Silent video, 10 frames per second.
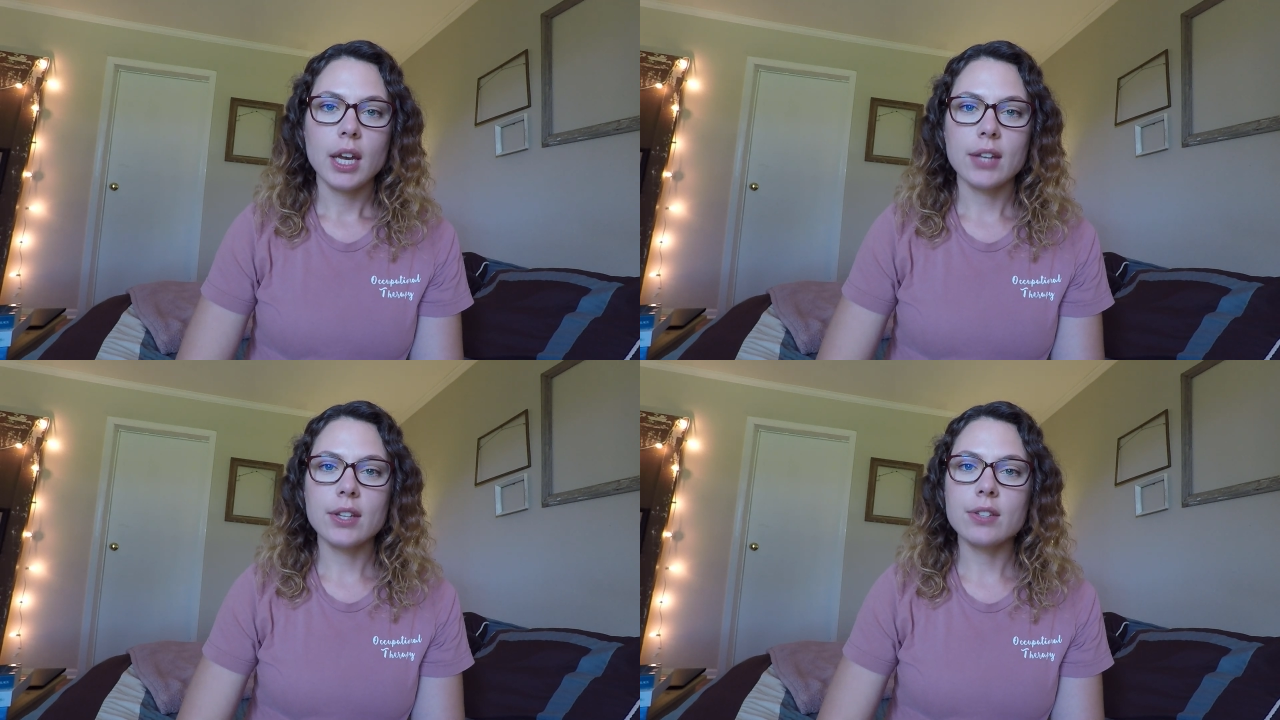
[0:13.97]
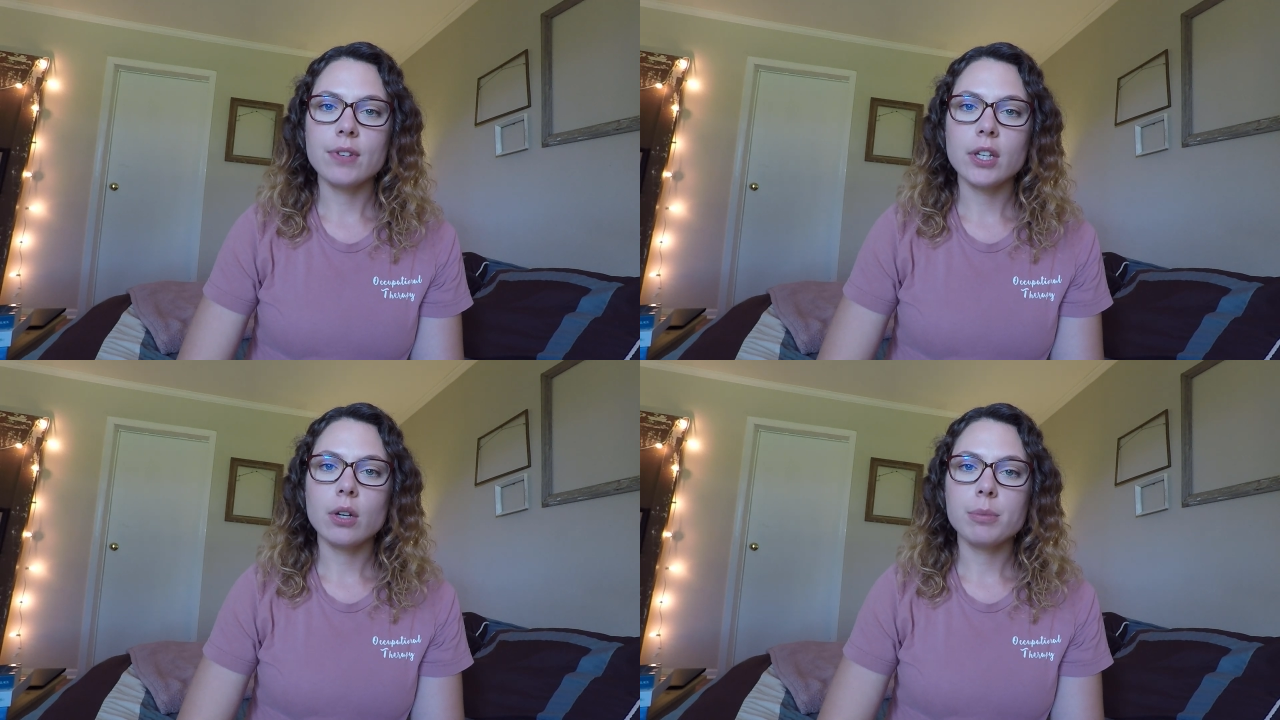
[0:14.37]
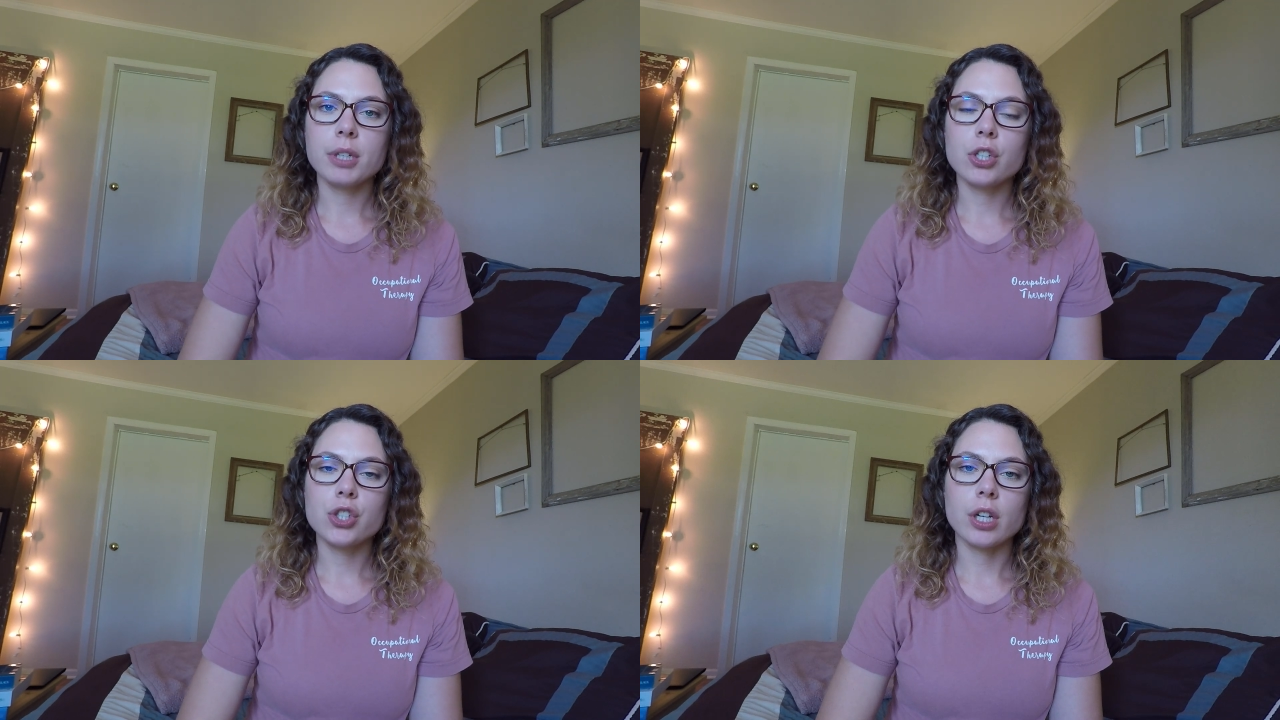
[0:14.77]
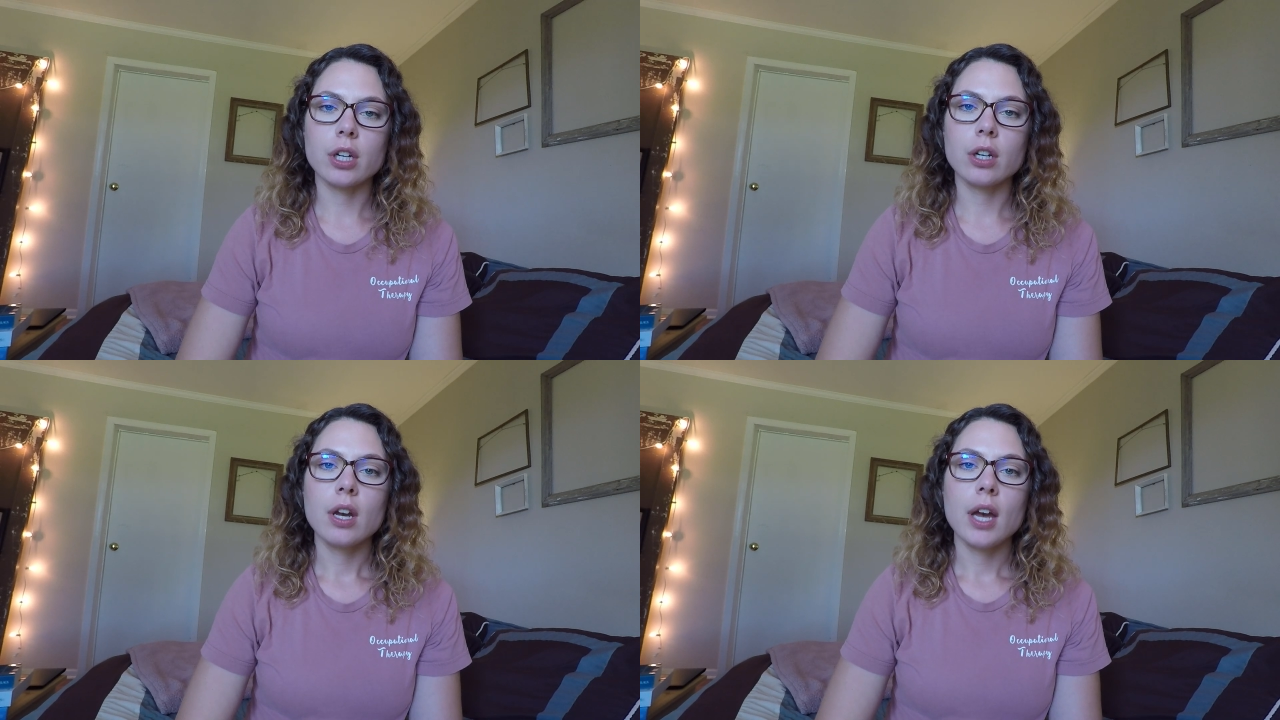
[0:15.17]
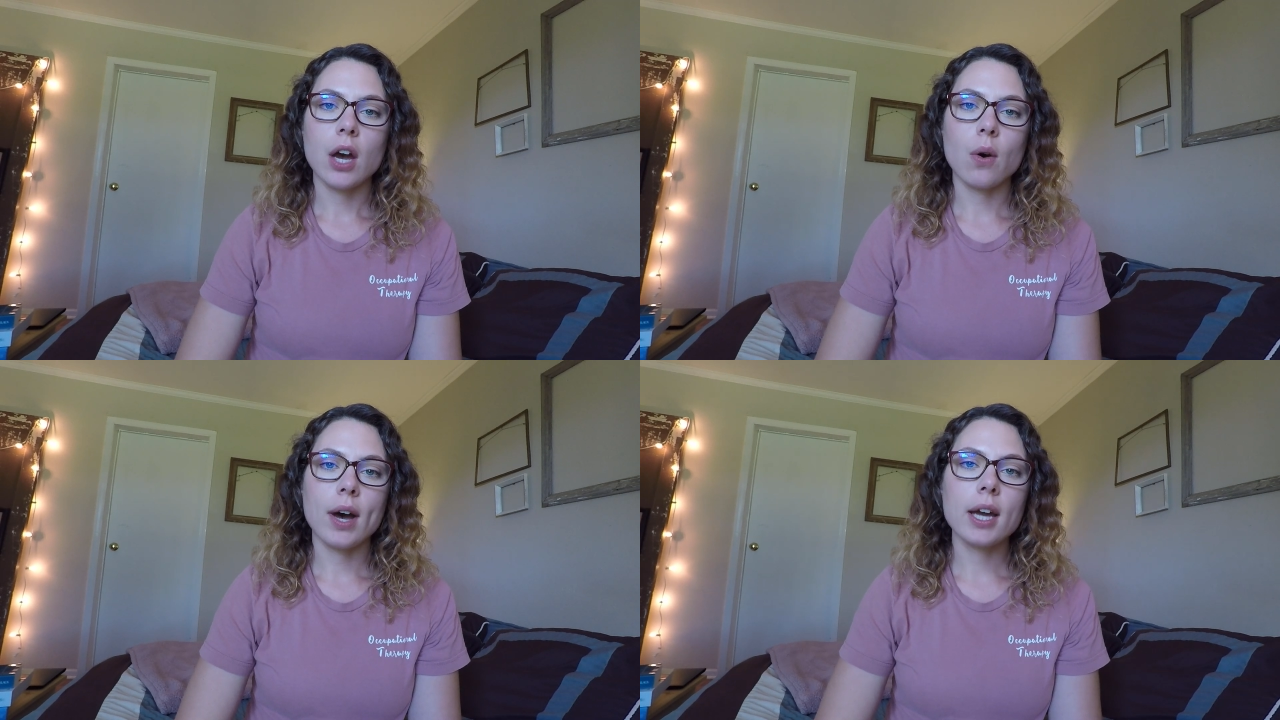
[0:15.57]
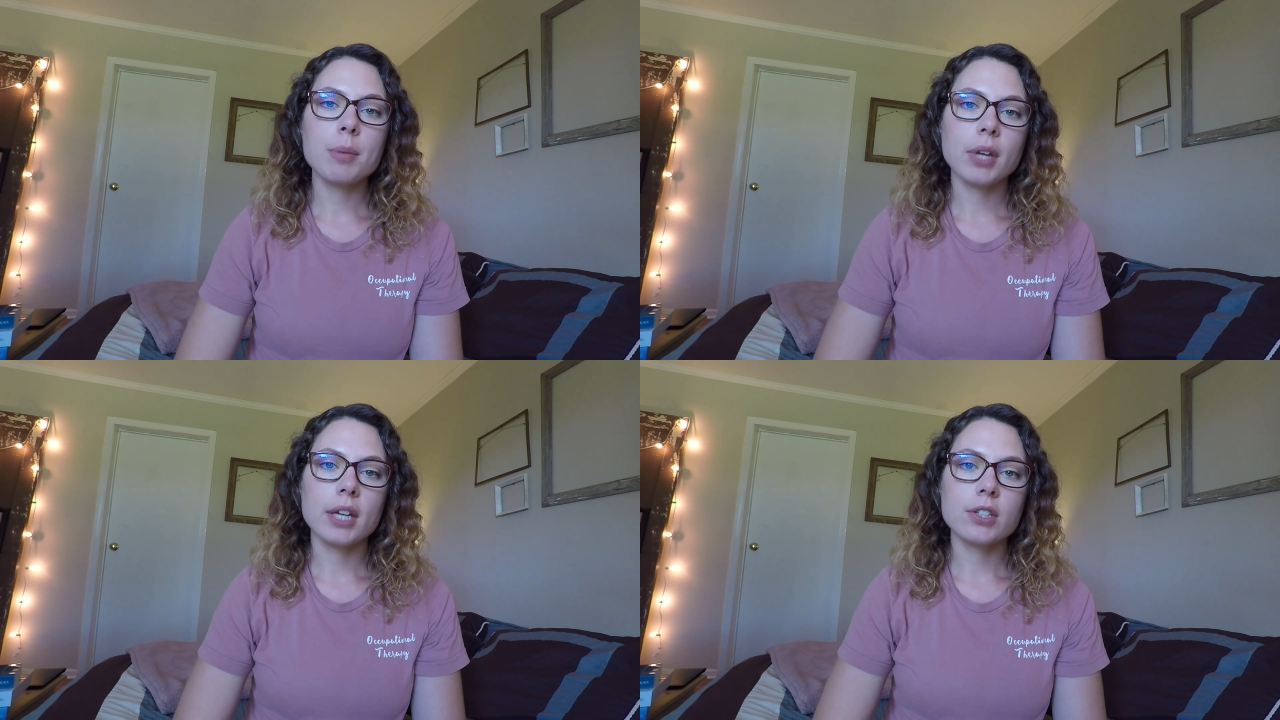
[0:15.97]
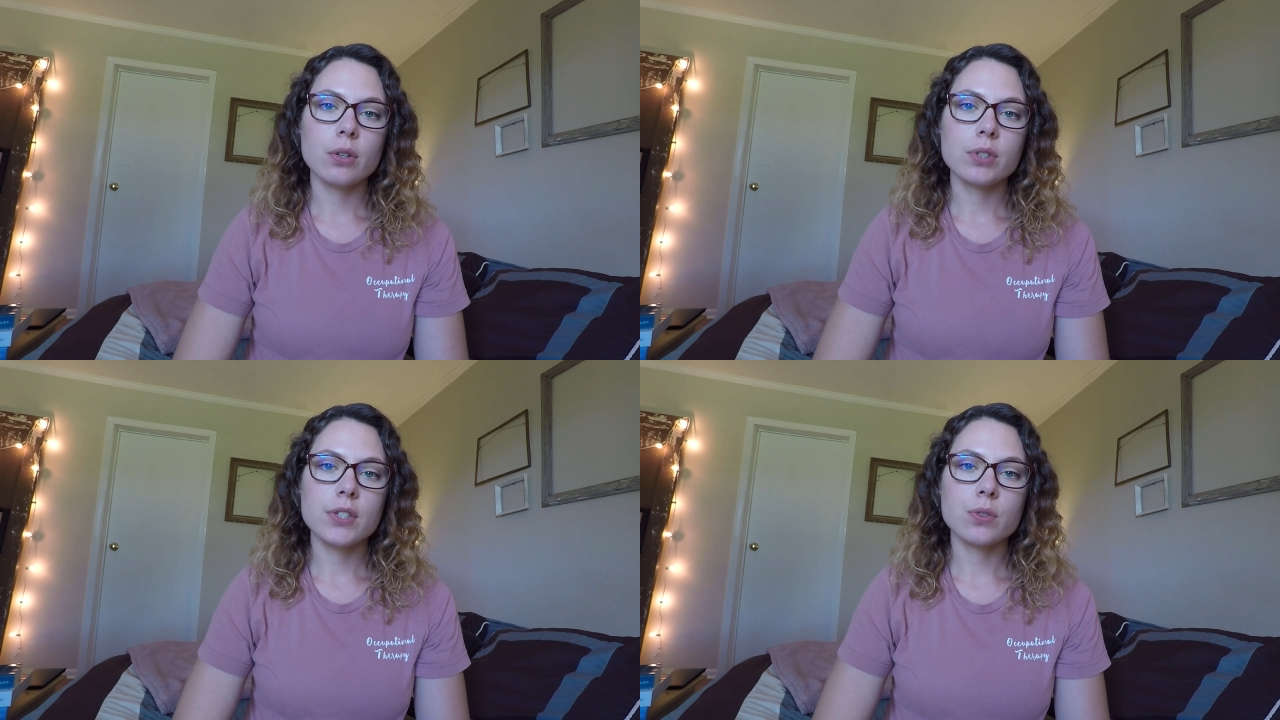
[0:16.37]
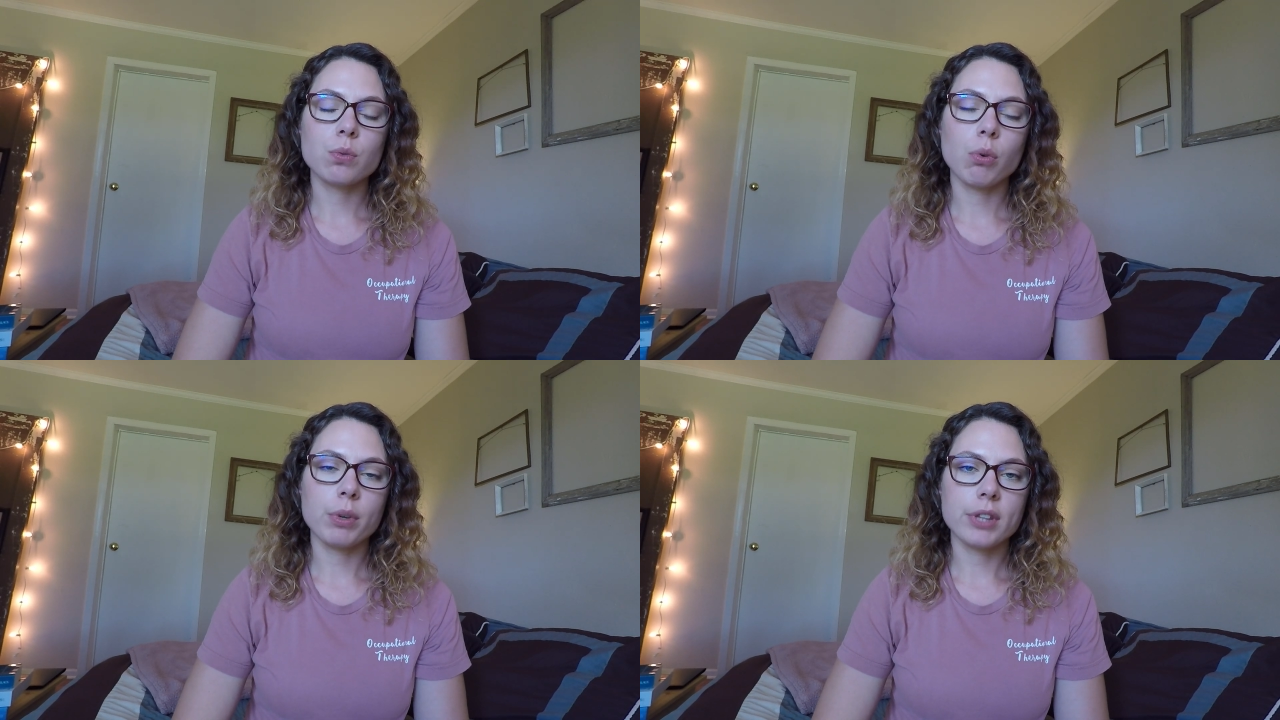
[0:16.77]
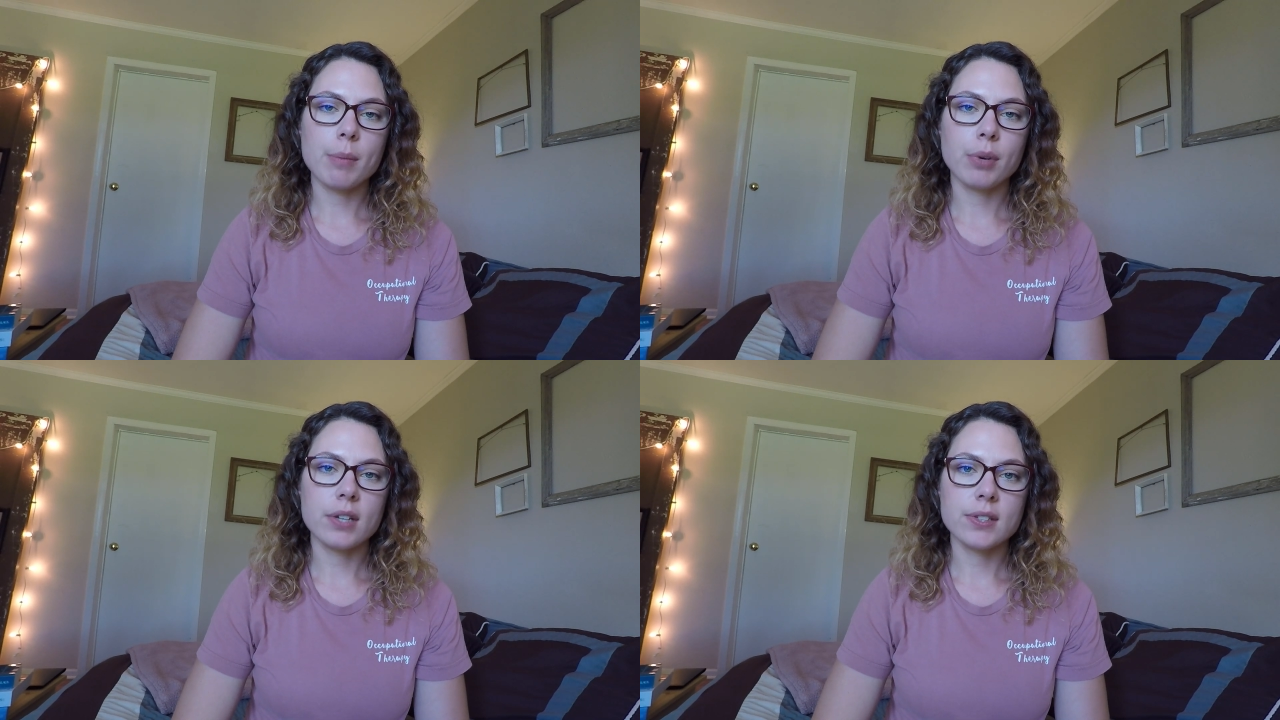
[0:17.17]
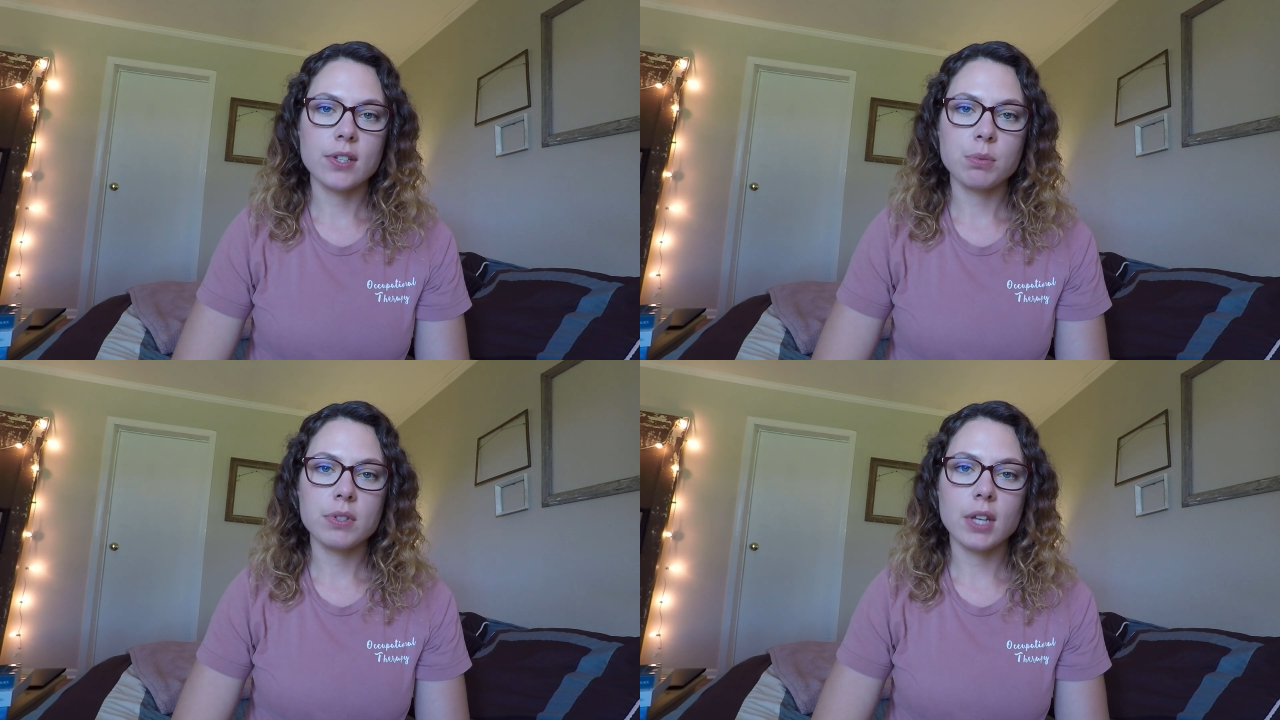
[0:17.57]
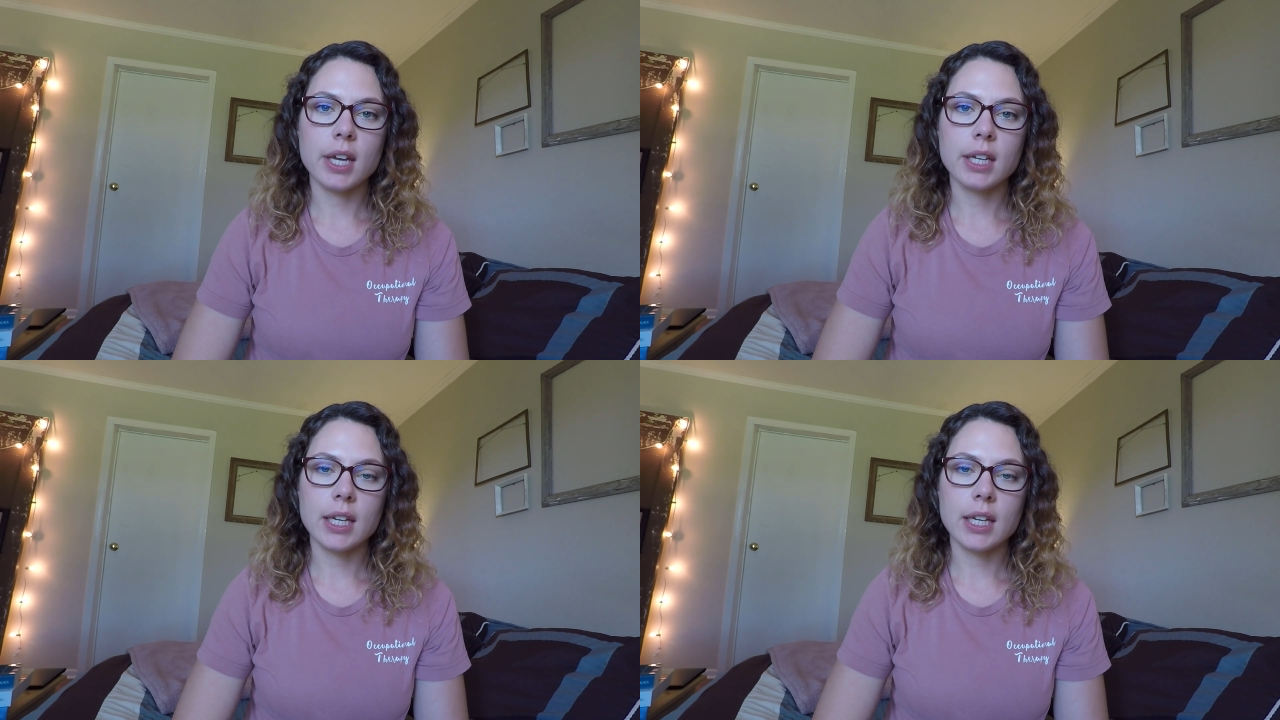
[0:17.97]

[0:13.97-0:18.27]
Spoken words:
In this video, I'm going to share how I applied to OT school, what that process was like,